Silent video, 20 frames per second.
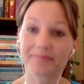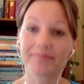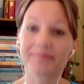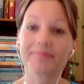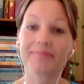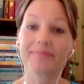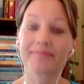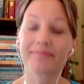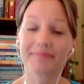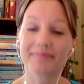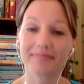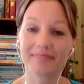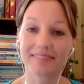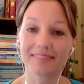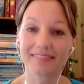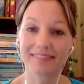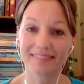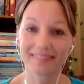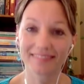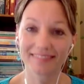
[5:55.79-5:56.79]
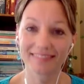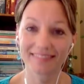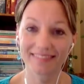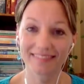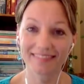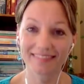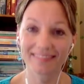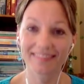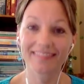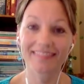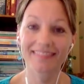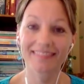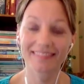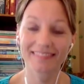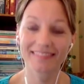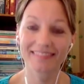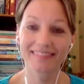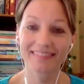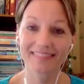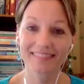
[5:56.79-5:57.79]

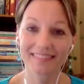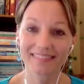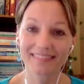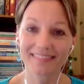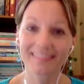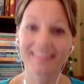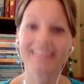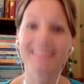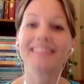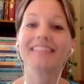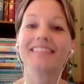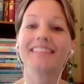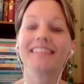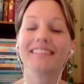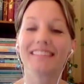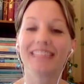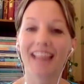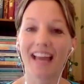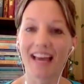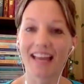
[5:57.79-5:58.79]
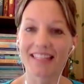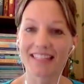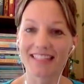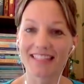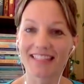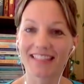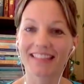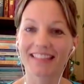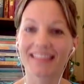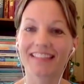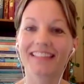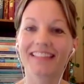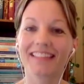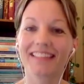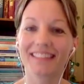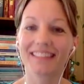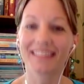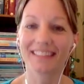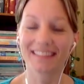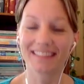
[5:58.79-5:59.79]

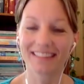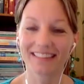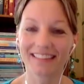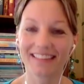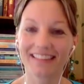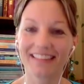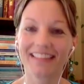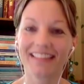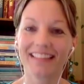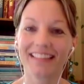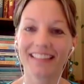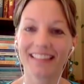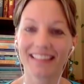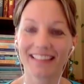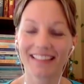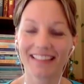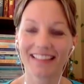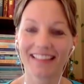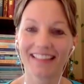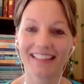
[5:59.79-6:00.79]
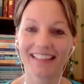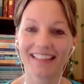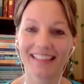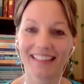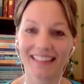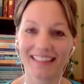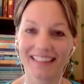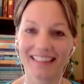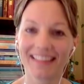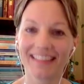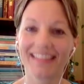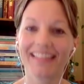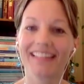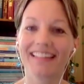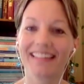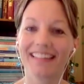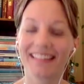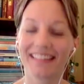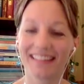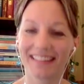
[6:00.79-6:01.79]

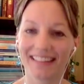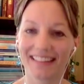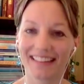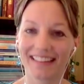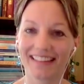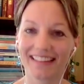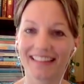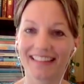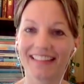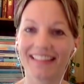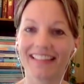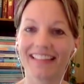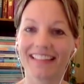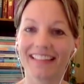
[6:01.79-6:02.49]
[no speech]